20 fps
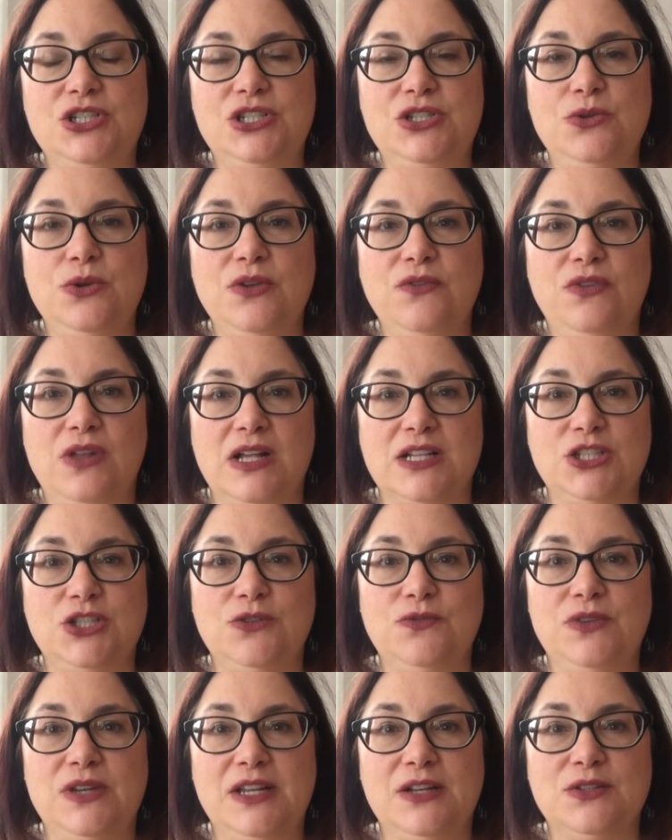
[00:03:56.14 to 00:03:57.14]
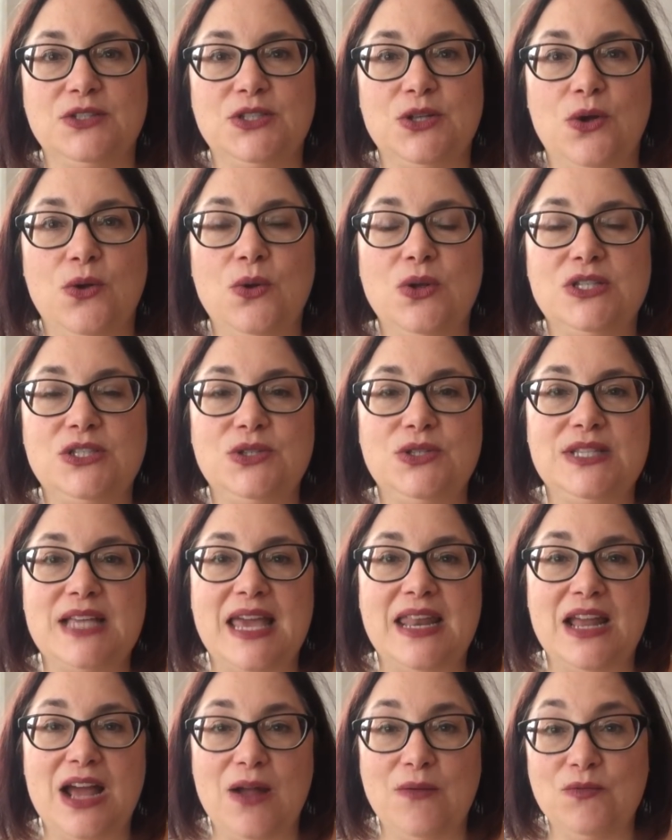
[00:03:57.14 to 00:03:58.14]
doing Flosstube videos. So
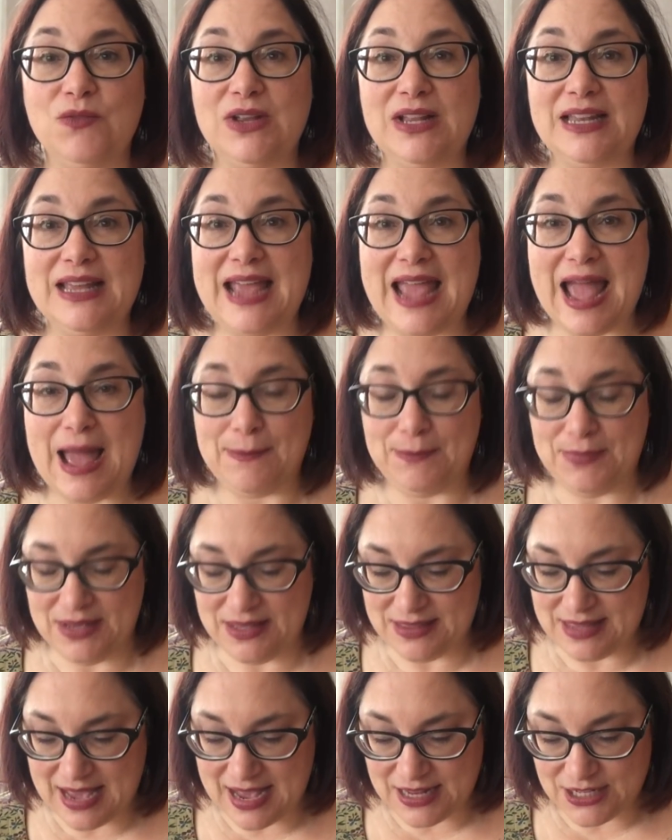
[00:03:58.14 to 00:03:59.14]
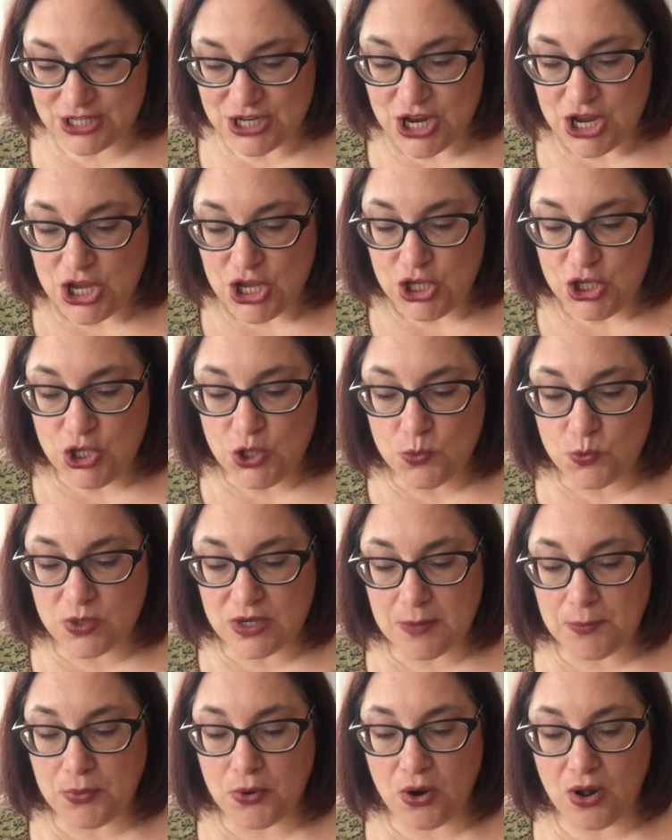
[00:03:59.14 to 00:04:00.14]
Susanna, I'm really happy that you
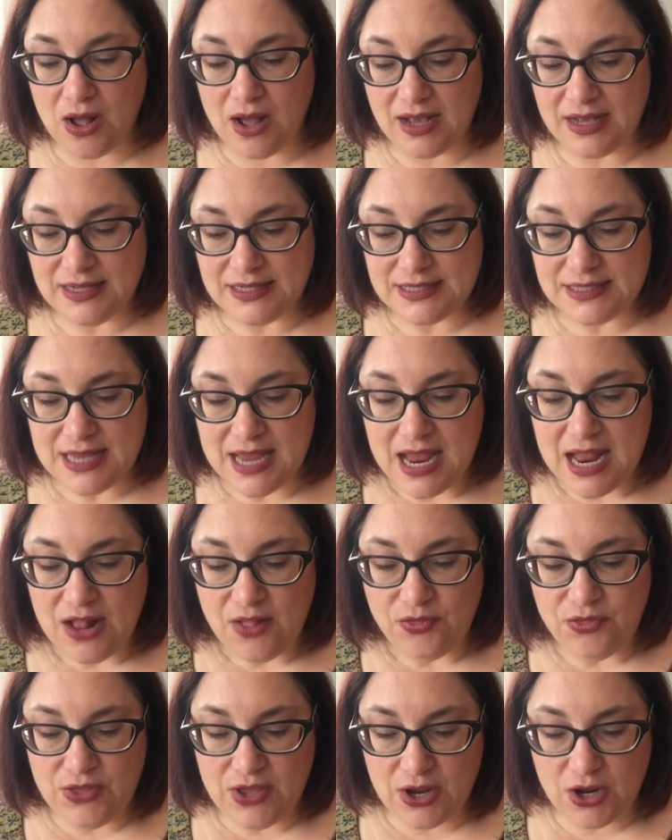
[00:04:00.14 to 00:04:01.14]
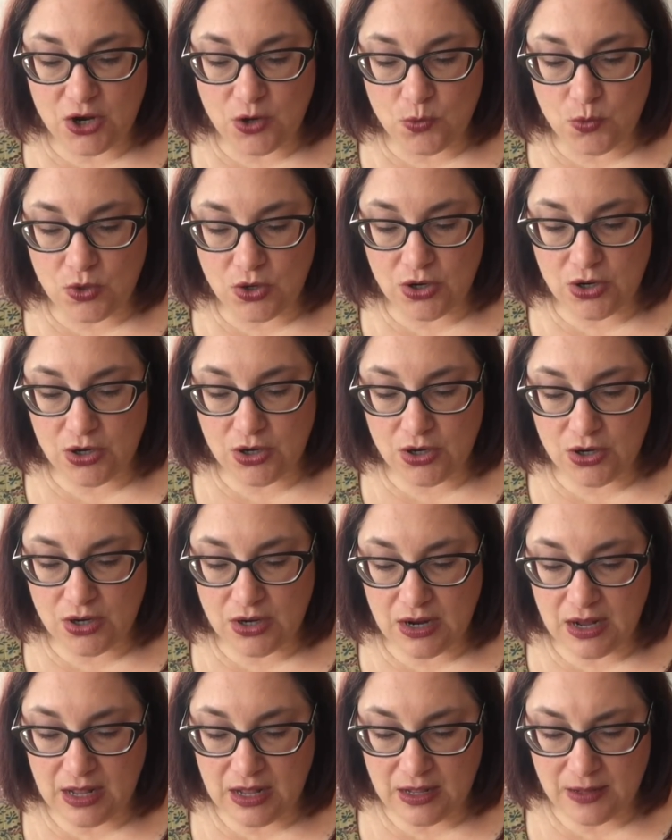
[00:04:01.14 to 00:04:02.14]
won a prize. There were